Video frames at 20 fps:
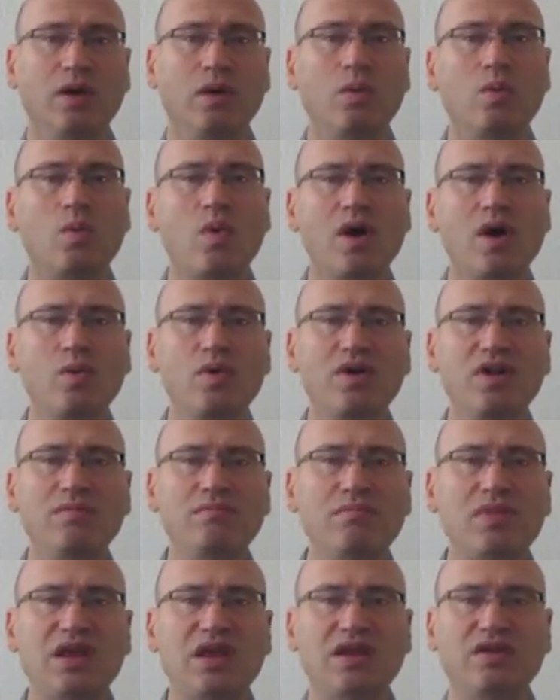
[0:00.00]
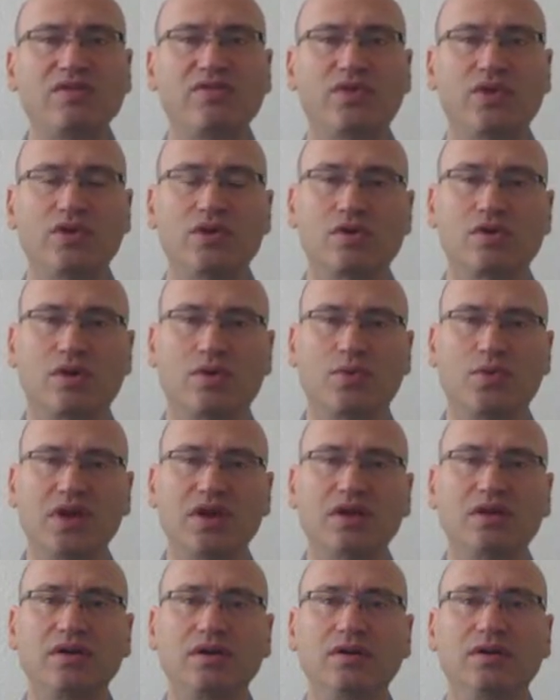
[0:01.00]
What would it mean for your
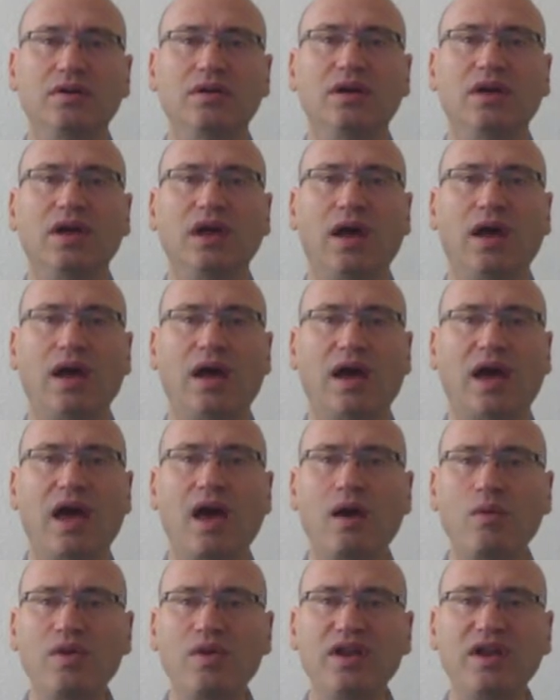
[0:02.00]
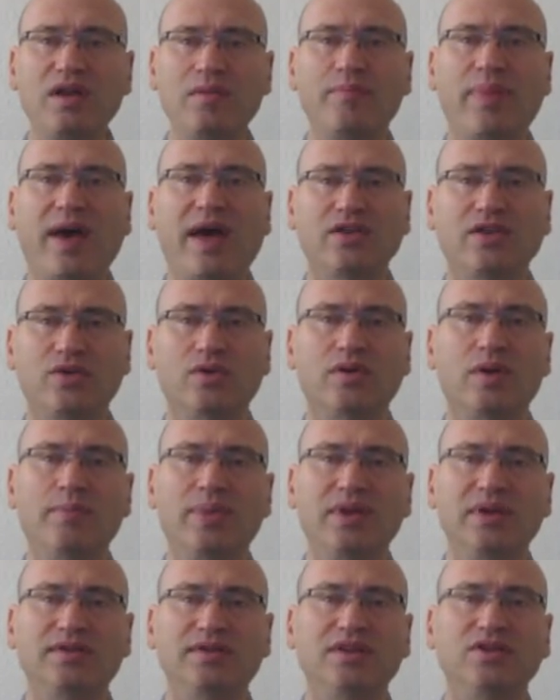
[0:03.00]
career? How would it impact your
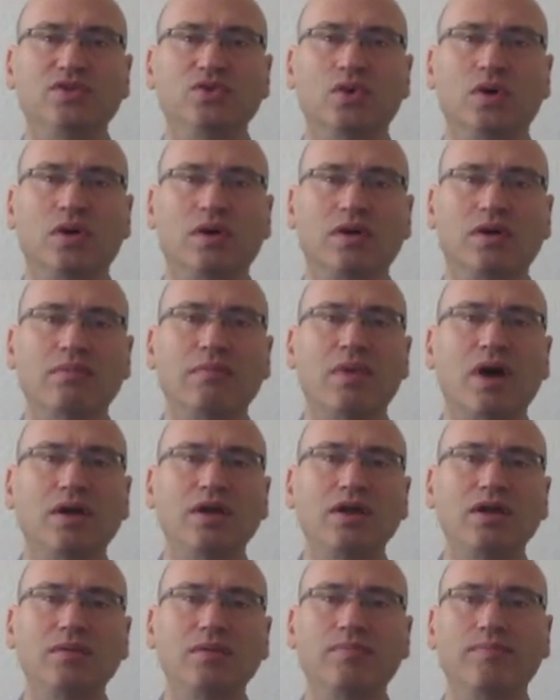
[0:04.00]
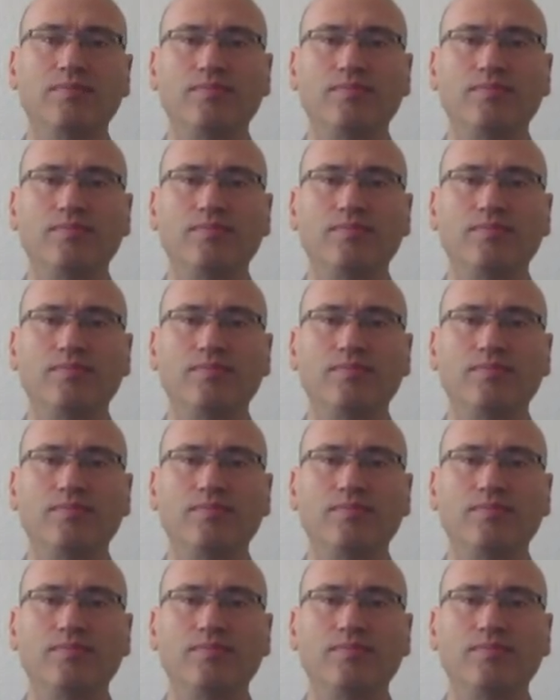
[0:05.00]
ability to earn money?